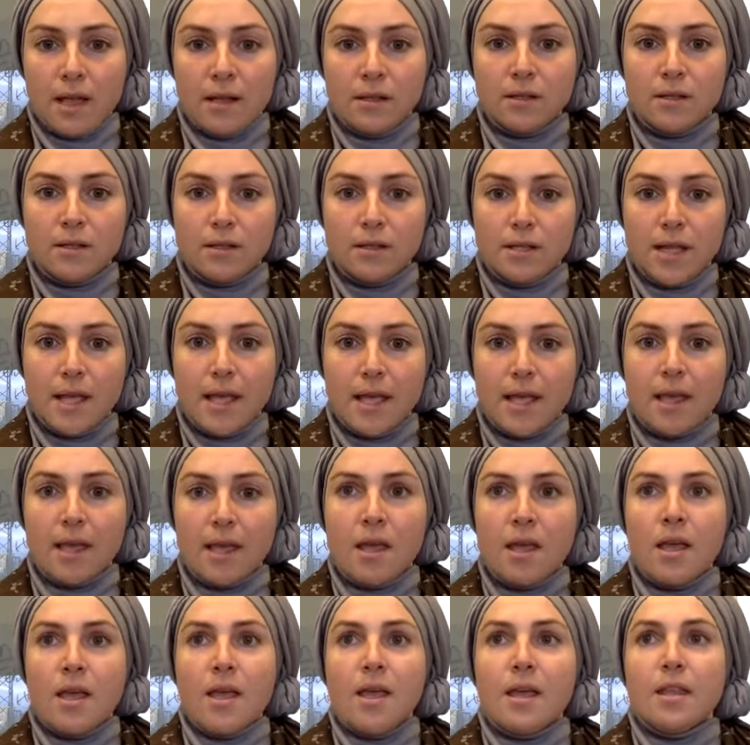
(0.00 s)
And mm. today,
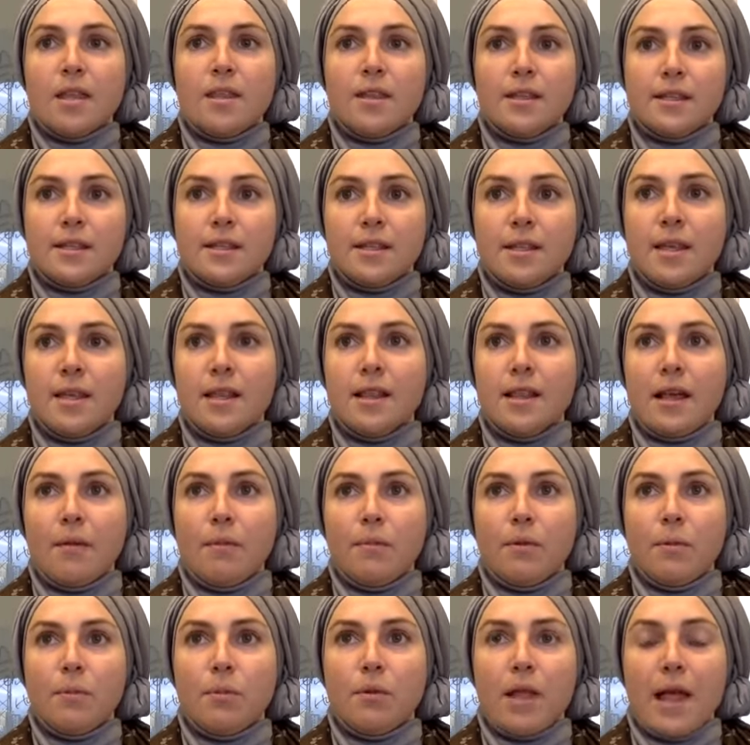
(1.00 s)
this thing
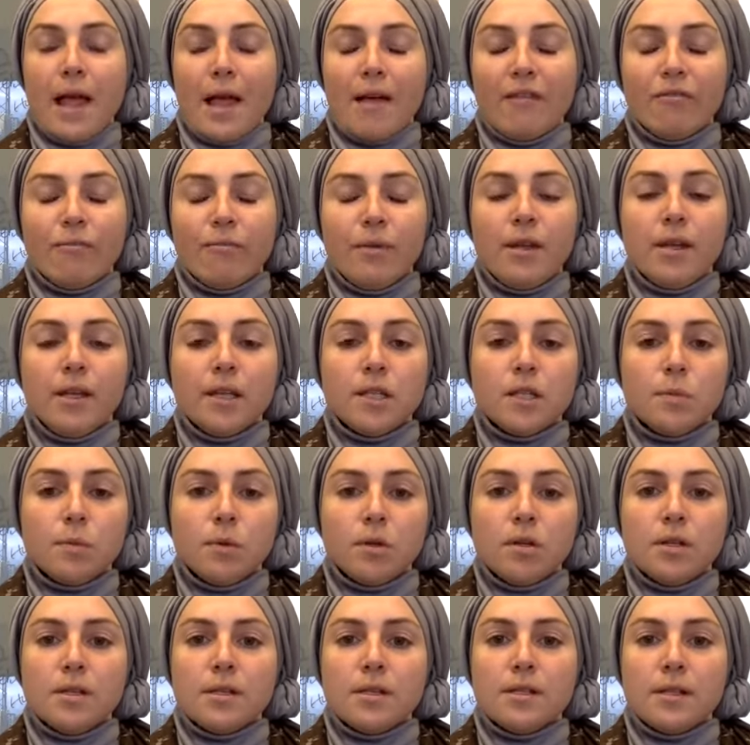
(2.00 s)
that people have been
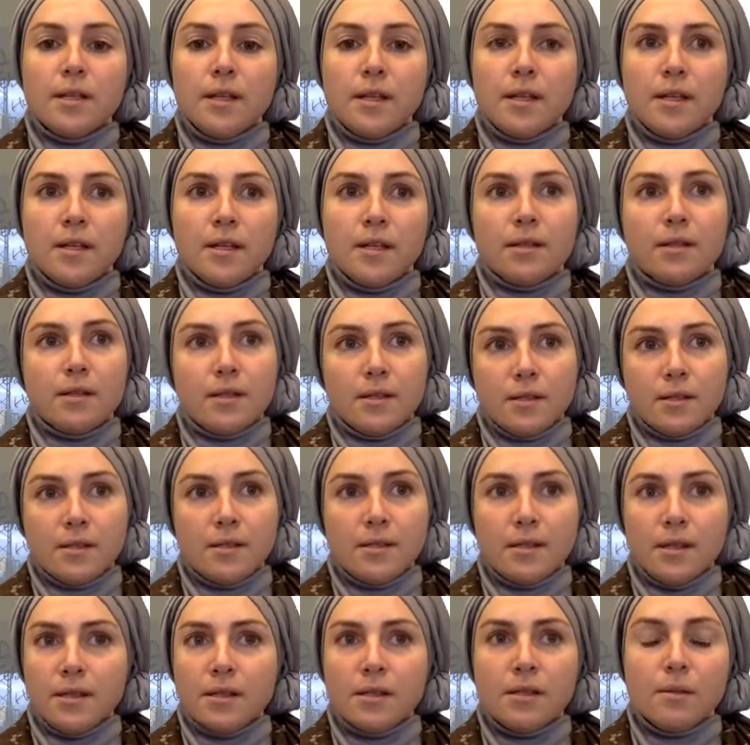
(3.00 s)
experiencing
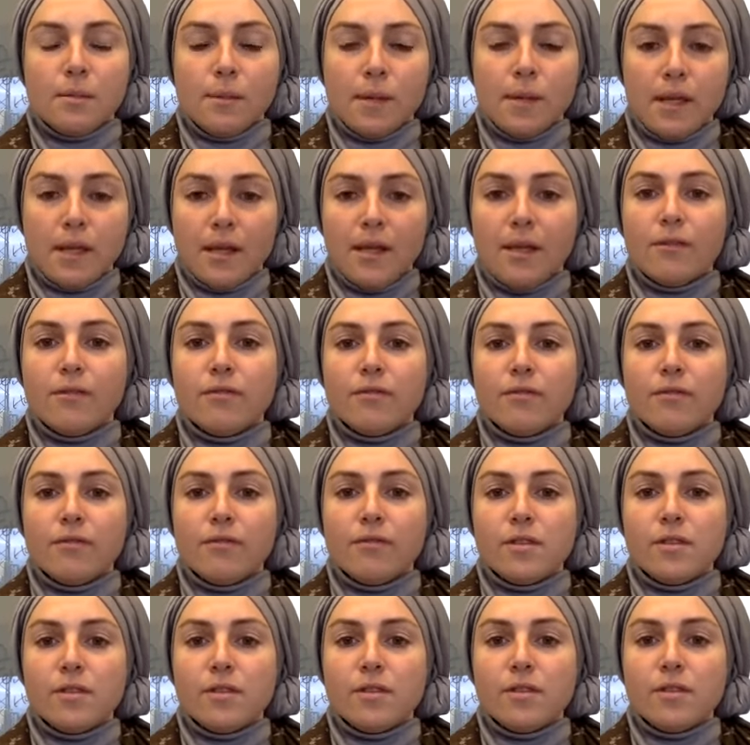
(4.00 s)
since the beginning of
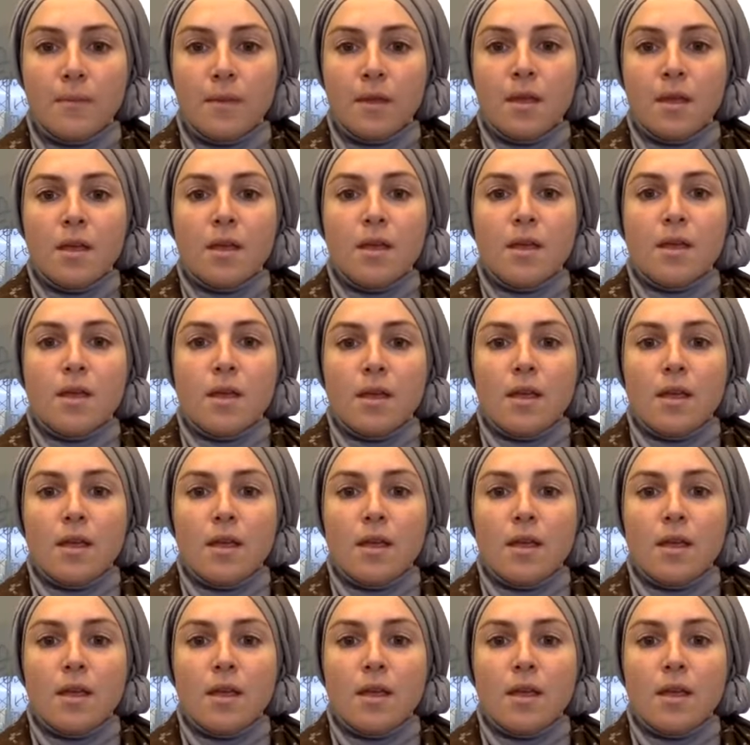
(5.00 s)
time